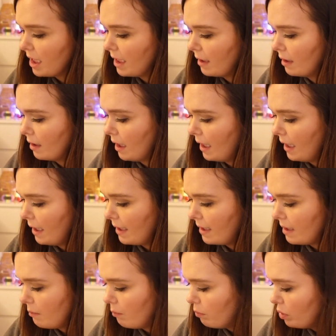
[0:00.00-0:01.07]
And
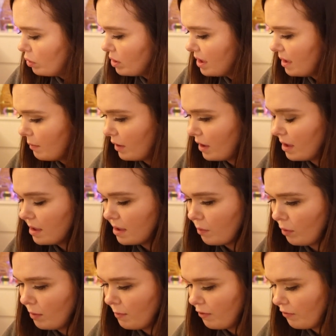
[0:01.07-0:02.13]
I bought it because
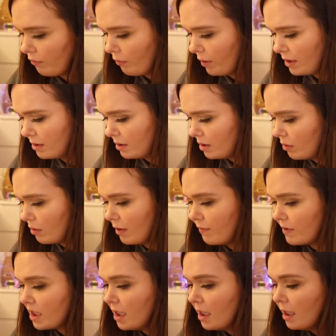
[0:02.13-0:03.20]
one of my friends who
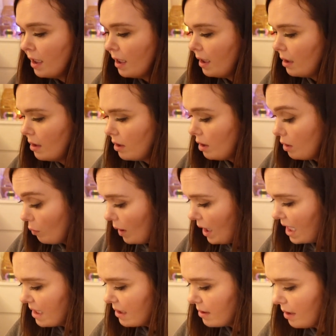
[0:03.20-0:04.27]
lives in the
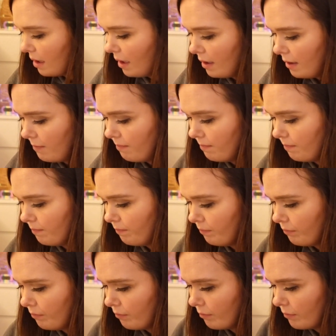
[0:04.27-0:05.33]
US,
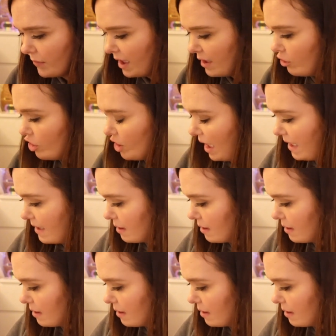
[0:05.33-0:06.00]
like, shared